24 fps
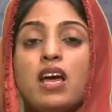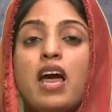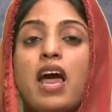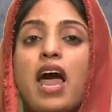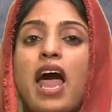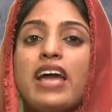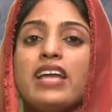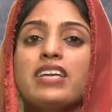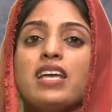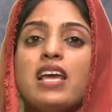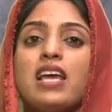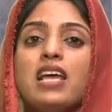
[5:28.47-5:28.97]

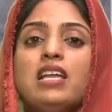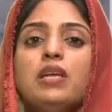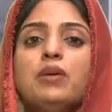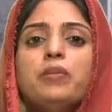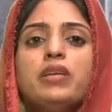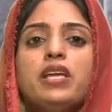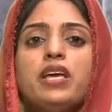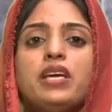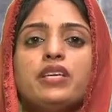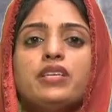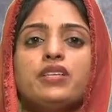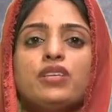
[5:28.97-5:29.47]
and
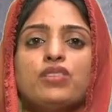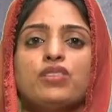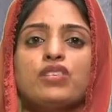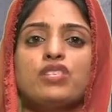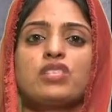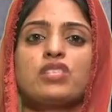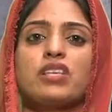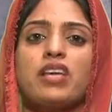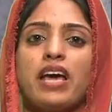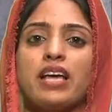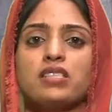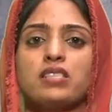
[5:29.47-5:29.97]
eliminating this
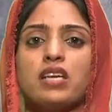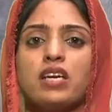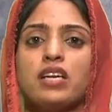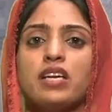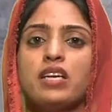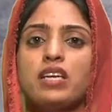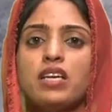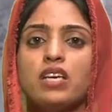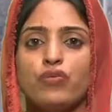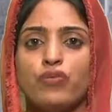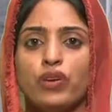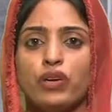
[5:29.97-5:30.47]

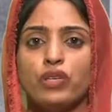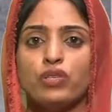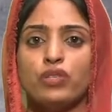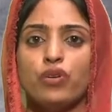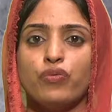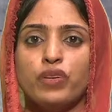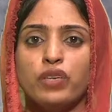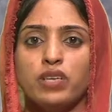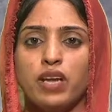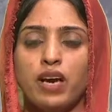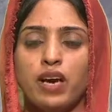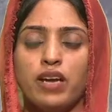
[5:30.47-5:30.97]
cascading effect of
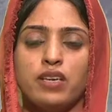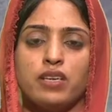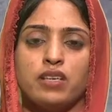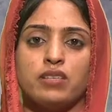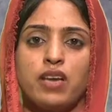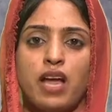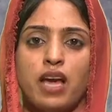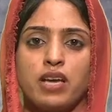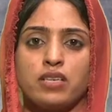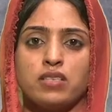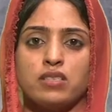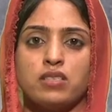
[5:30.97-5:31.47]
indirect
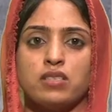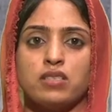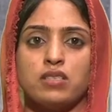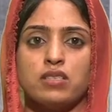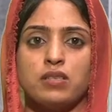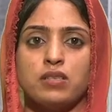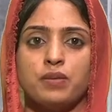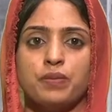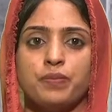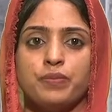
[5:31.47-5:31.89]
taxes.